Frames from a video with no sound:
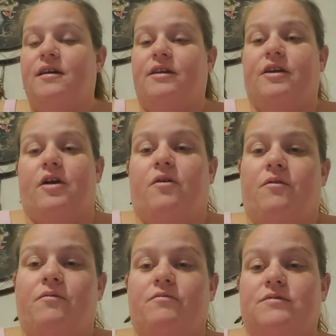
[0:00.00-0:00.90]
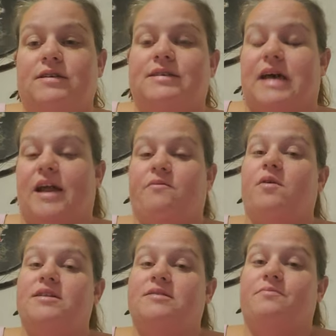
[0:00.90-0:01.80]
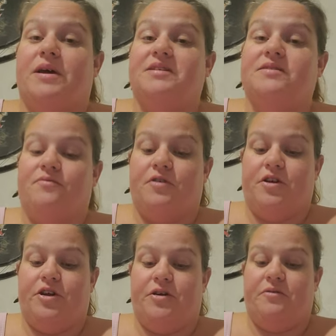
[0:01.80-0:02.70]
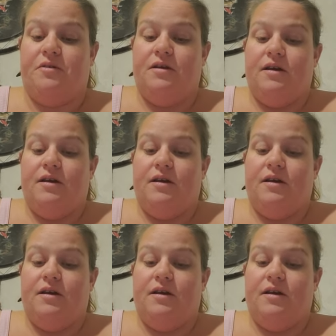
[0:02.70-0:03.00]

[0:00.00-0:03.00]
you know decide what's best for you